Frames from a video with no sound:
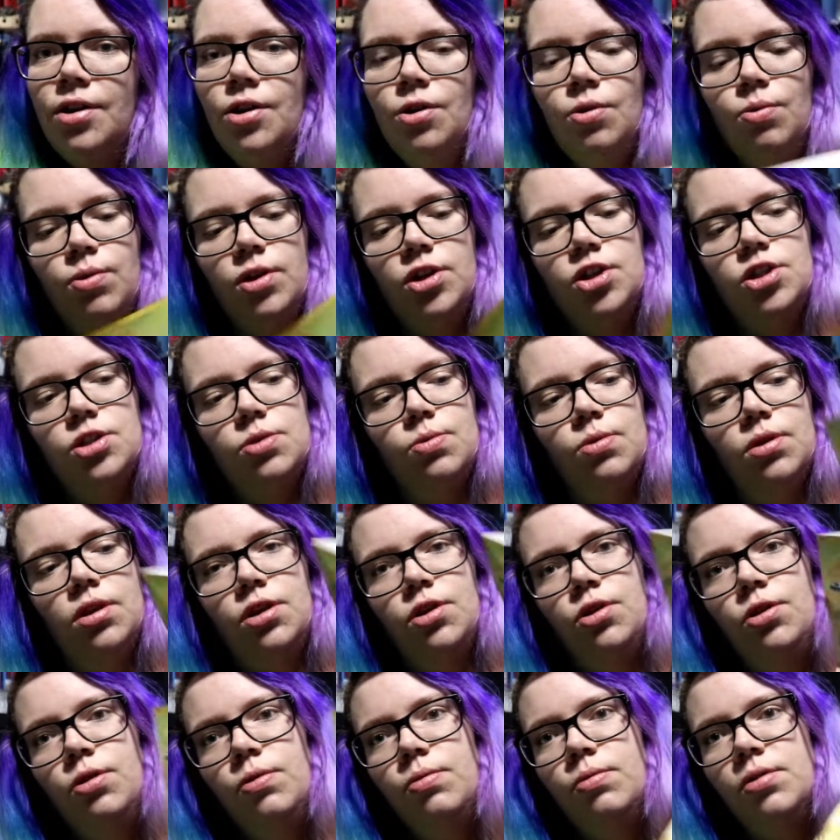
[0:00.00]
which is really
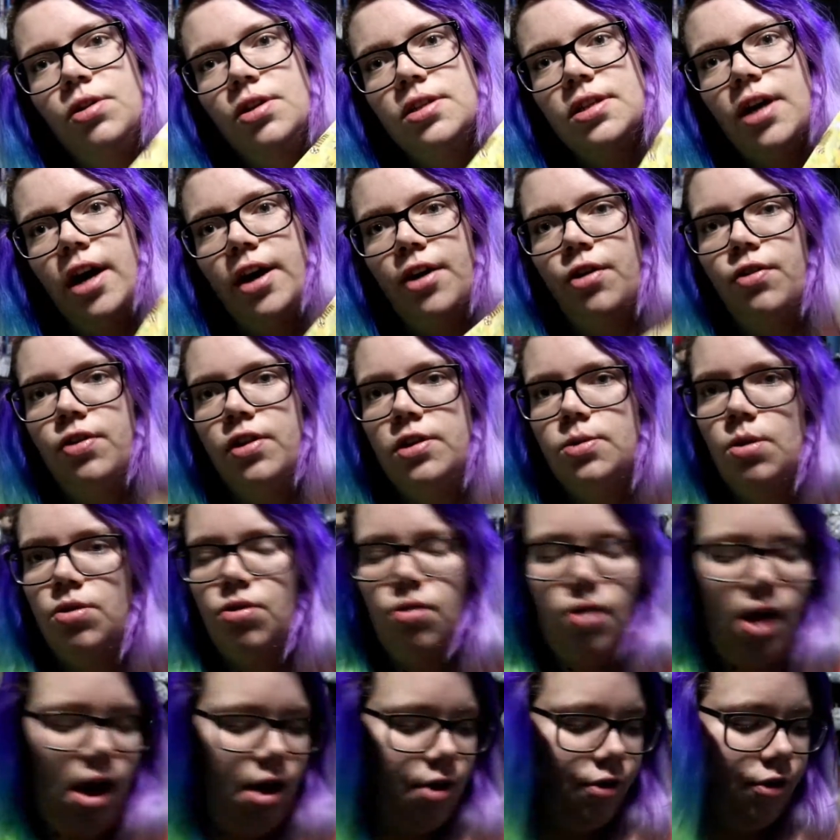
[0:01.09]
cool, because I got this one
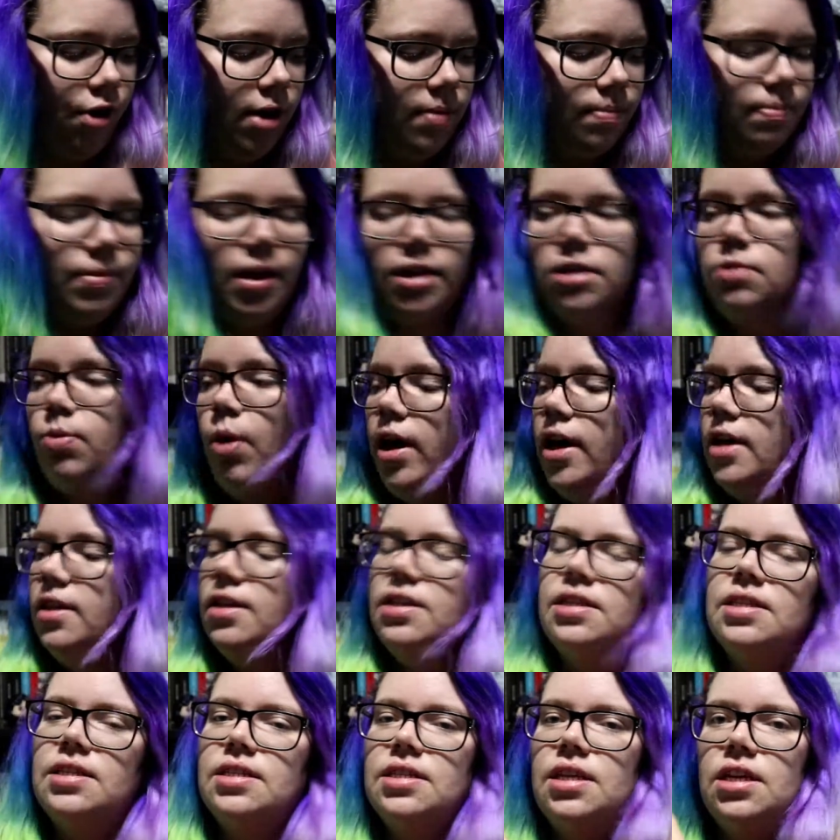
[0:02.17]
through Algrade. That's why
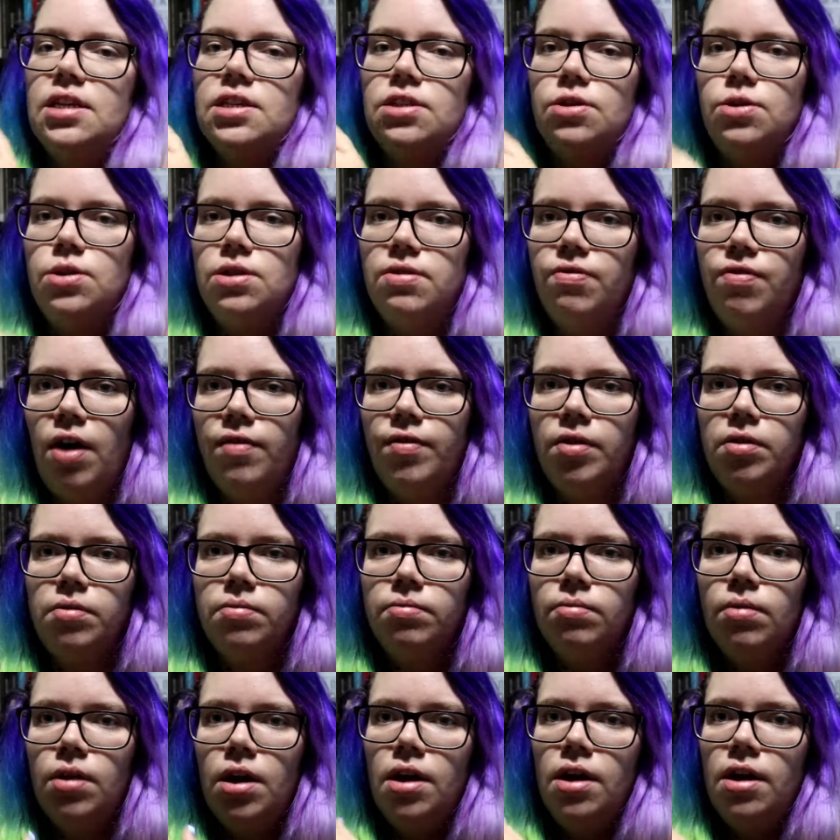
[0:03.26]
this is the exclusive cover.
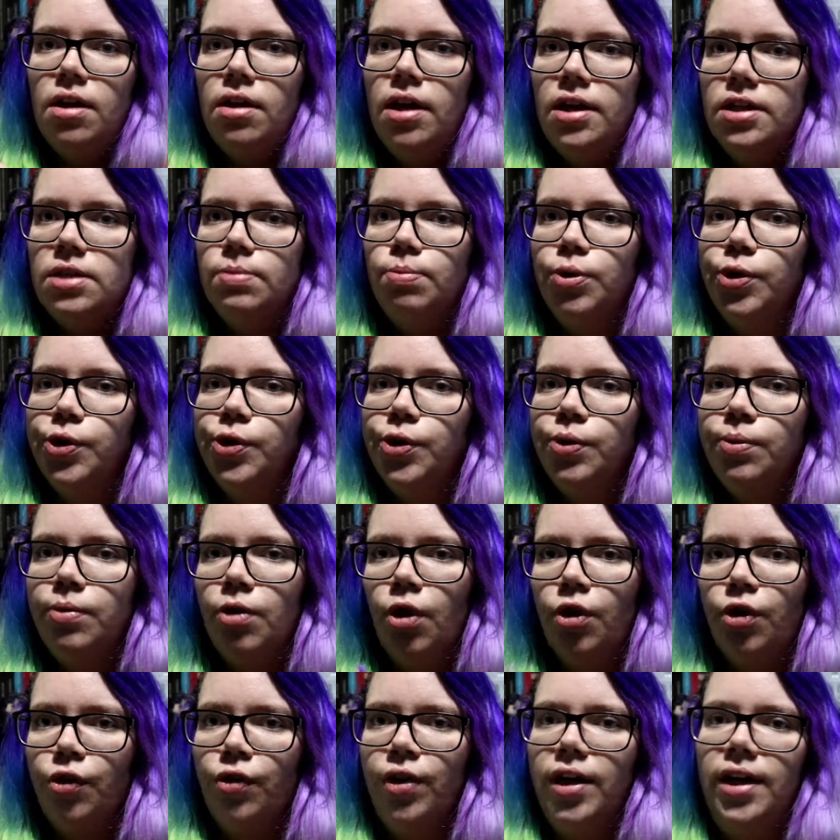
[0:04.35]
It's blue,
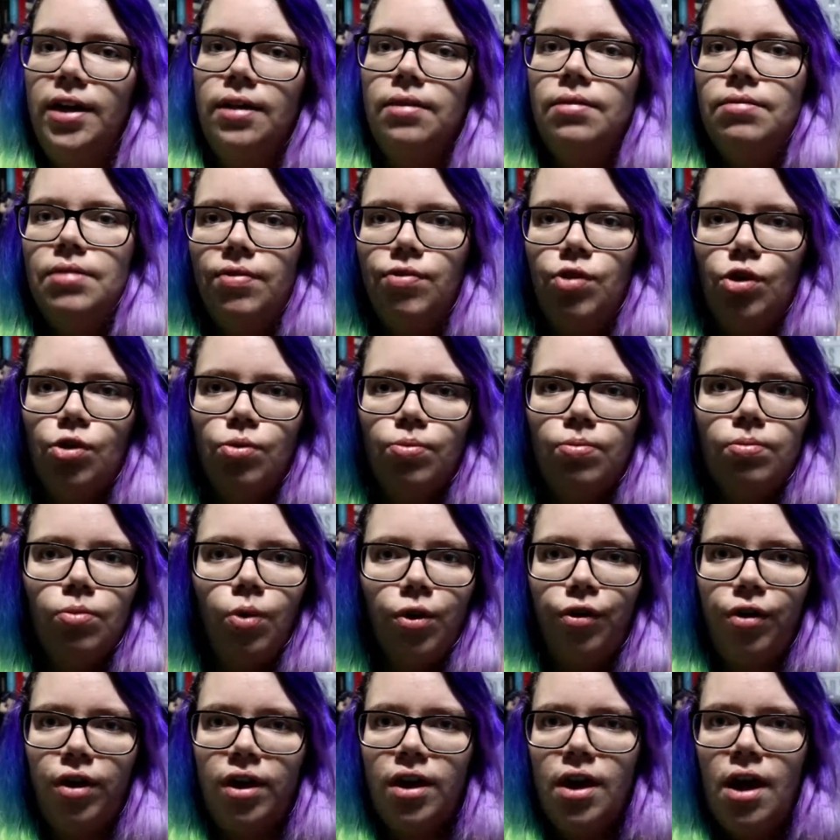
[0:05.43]
not green, if you're
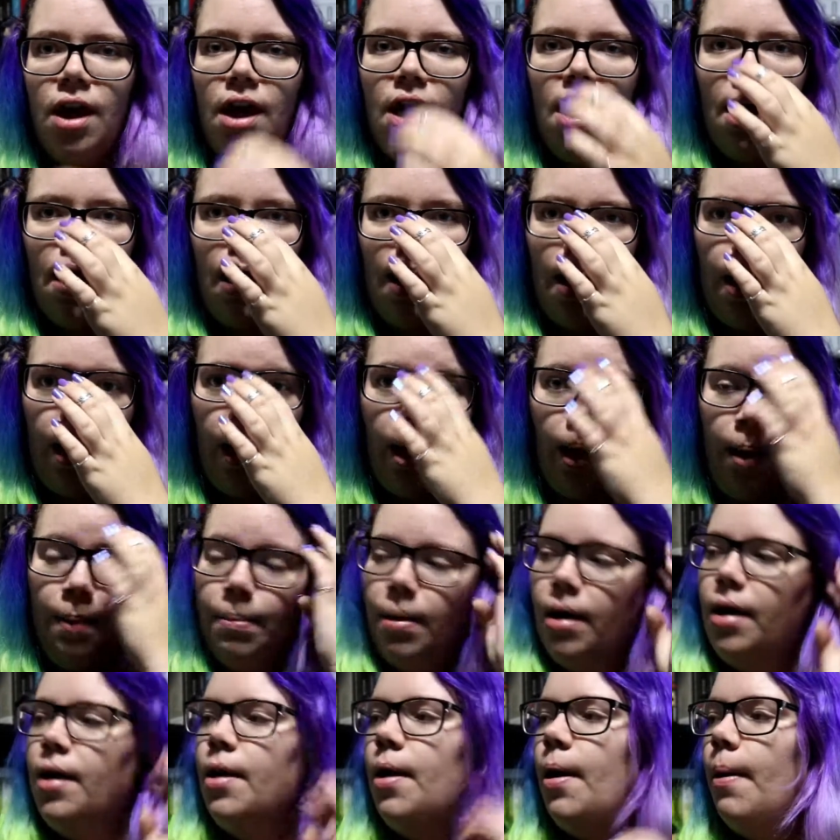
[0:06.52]
wondering.
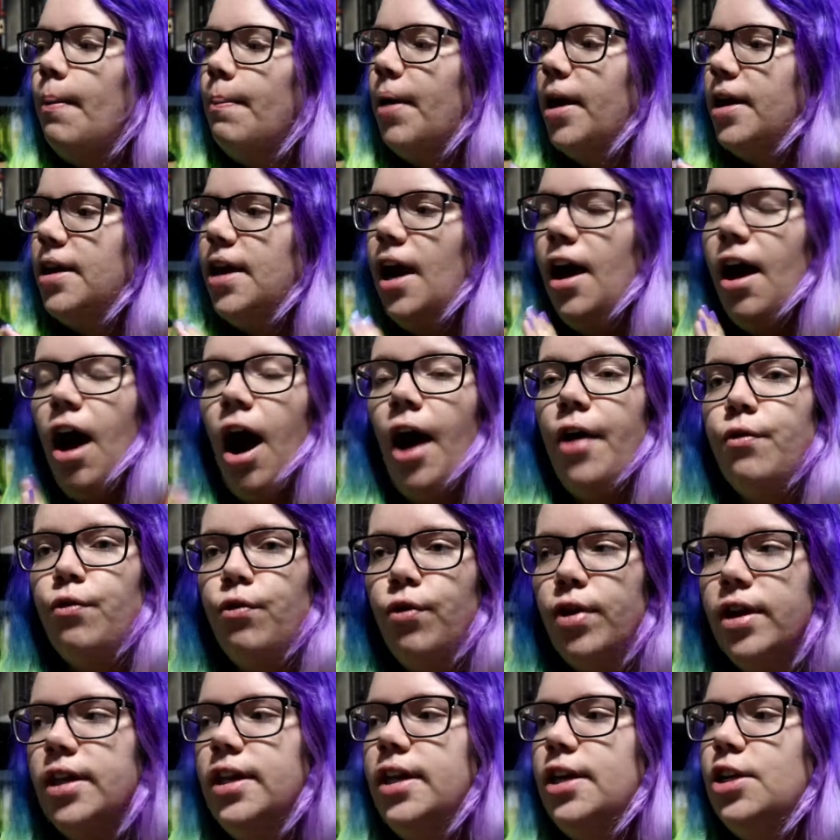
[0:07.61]
But yeah, I
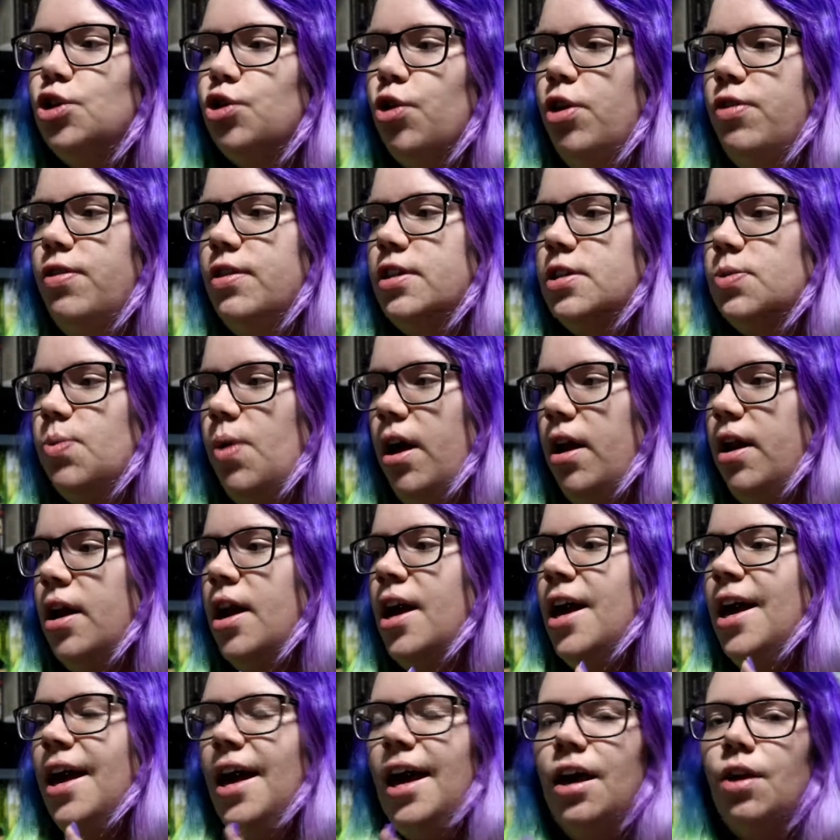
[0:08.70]
really enjoyed this one.
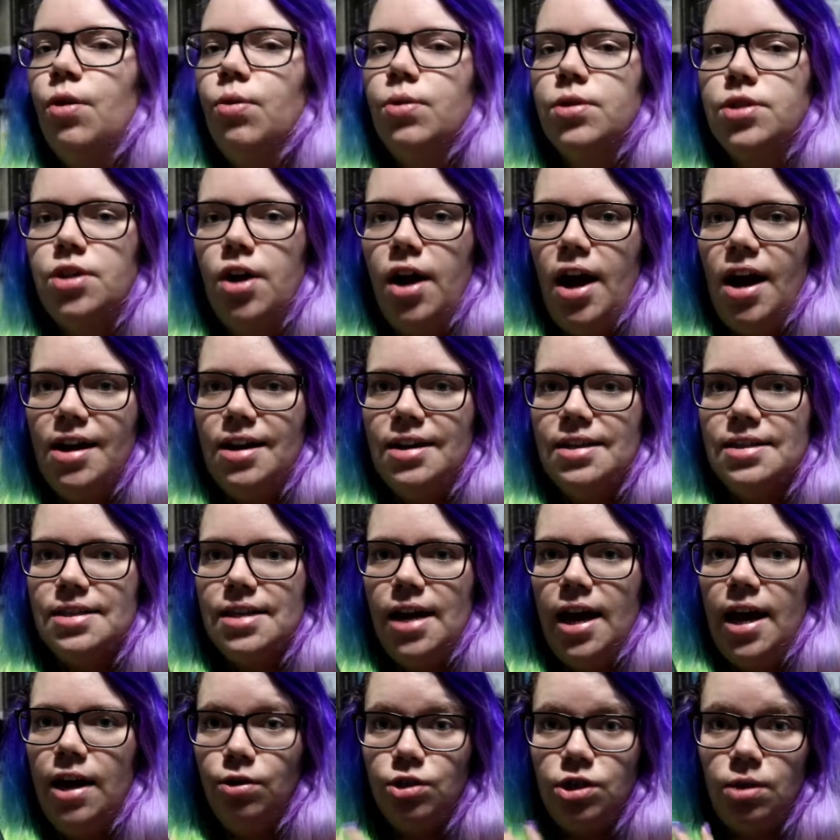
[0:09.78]
It also has
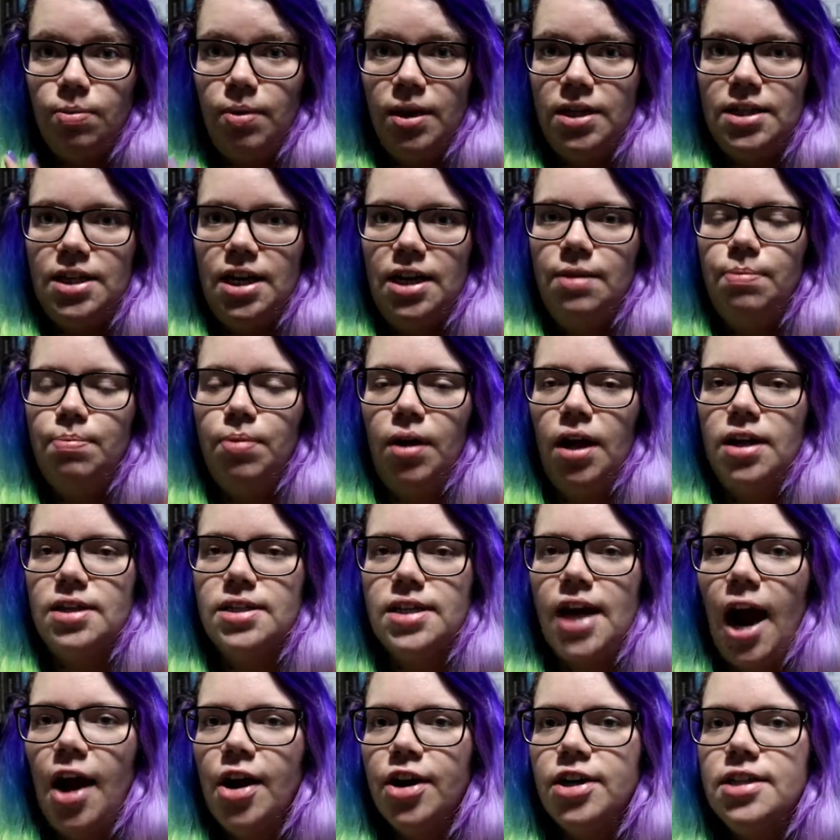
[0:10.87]
LGBT+
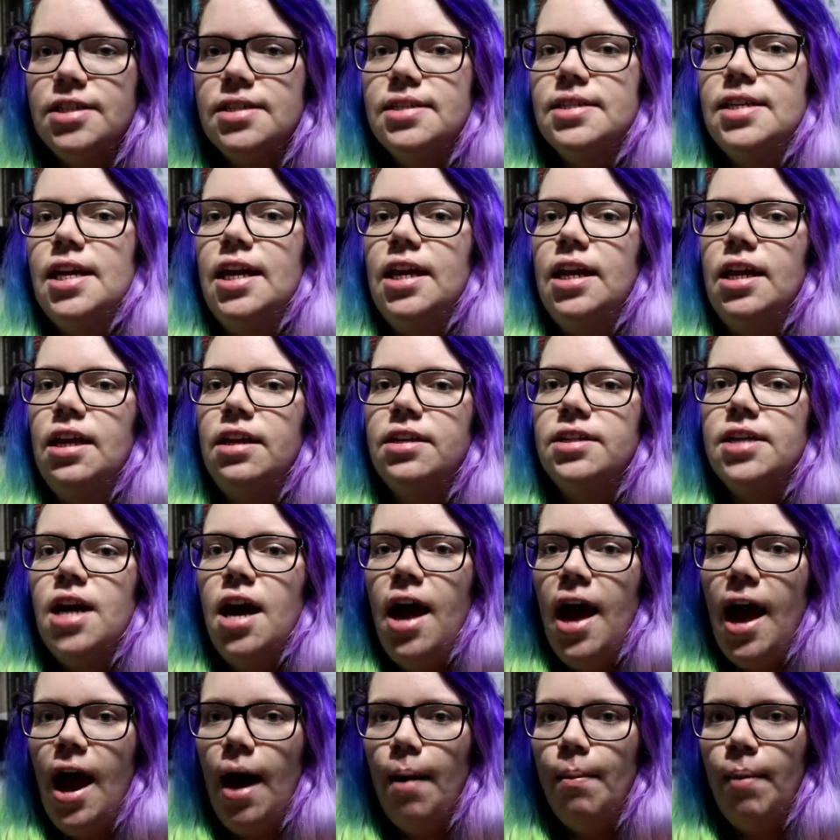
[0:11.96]
characters in it.
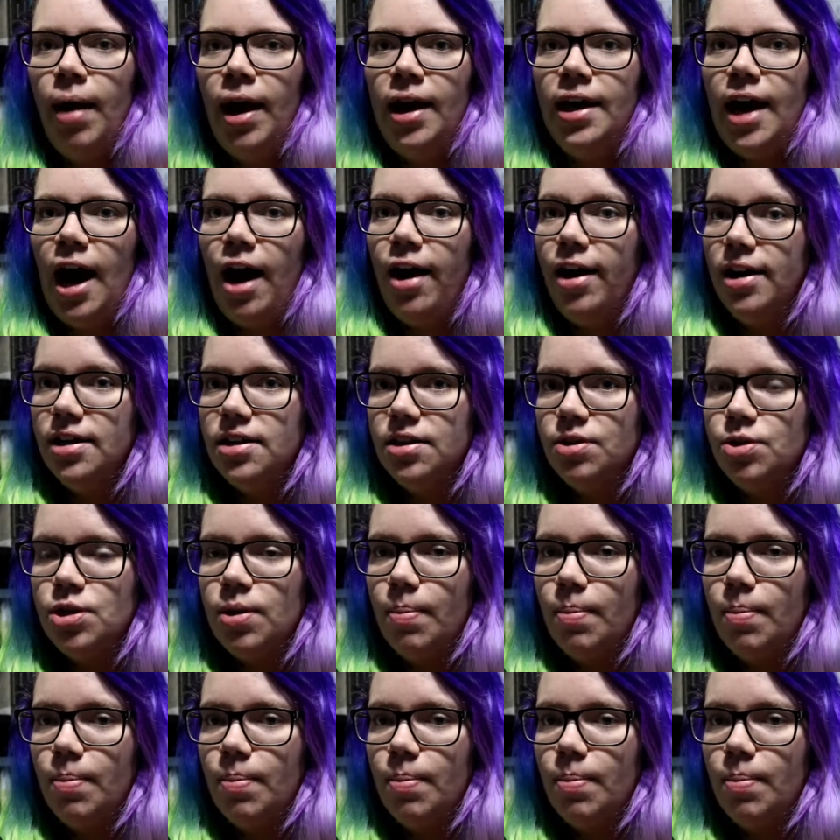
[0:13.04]
Our main character is